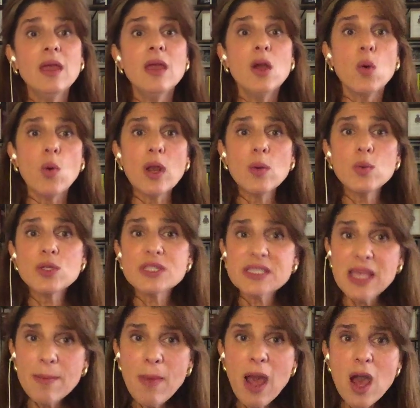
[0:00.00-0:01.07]
One would
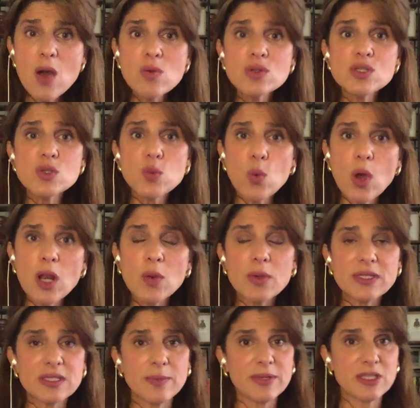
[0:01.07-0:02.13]
somehow swallow it
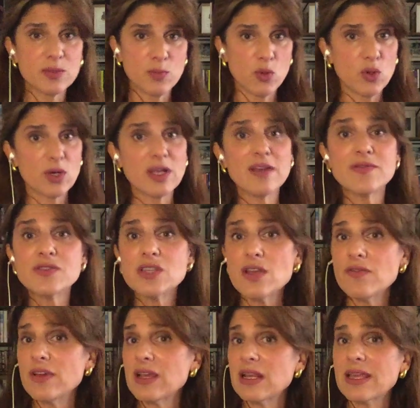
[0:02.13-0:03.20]
a bit more if
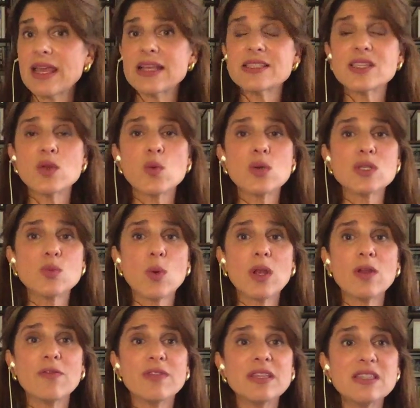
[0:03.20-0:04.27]
cervical cancer was one
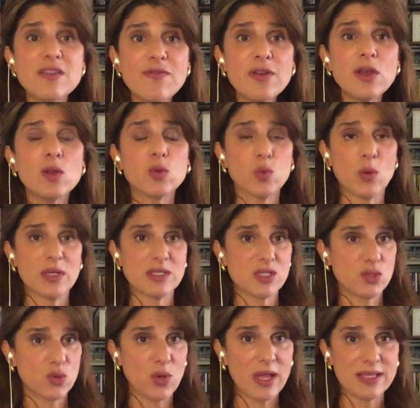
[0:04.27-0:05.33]
of the difficult ones
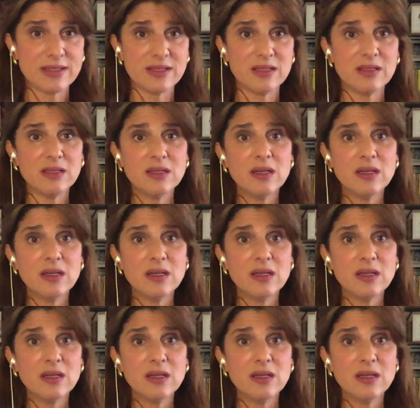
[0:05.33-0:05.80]
to handle.